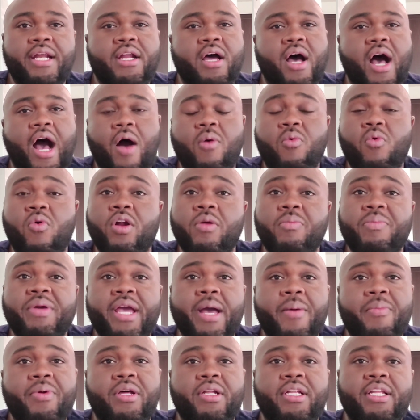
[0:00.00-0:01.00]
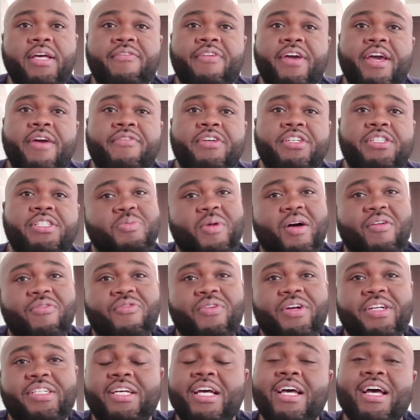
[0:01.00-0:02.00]
And I want to be able to live heavy, my
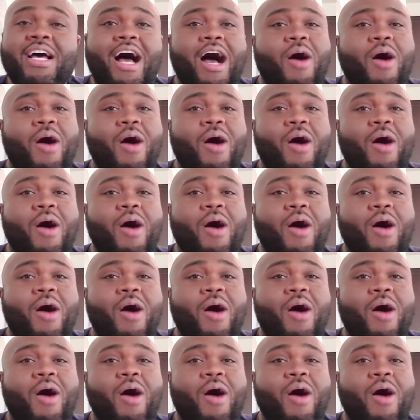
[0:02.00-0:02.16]
French.